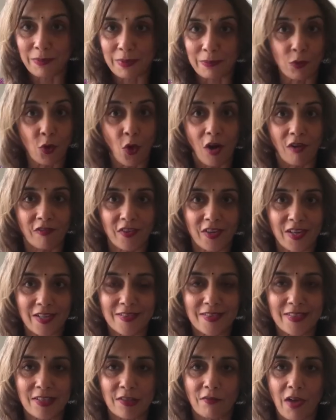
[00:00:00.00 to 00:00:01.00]
some
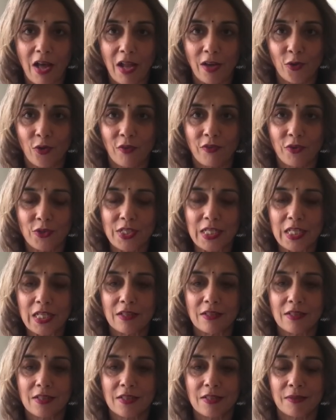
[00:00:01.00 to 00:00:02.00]
confidence in the value of your
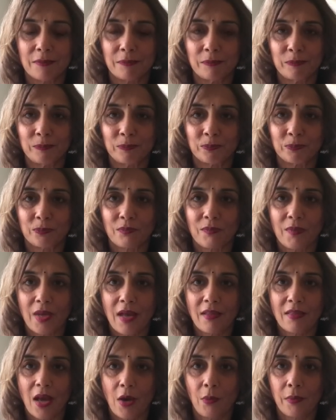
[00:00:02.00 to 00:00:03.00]
deeds.
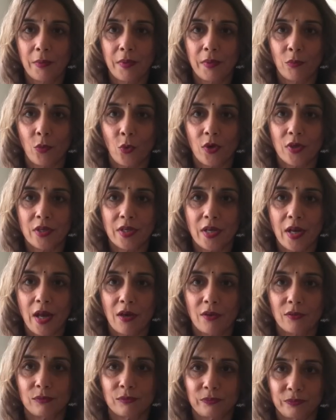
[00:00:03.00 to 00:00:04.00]
that will be important
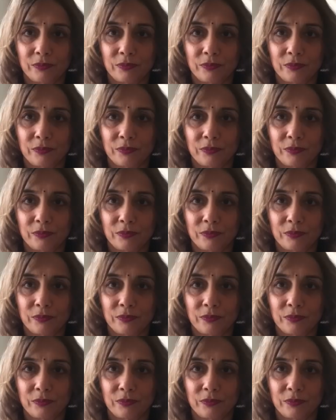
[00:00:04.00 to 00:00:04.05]
now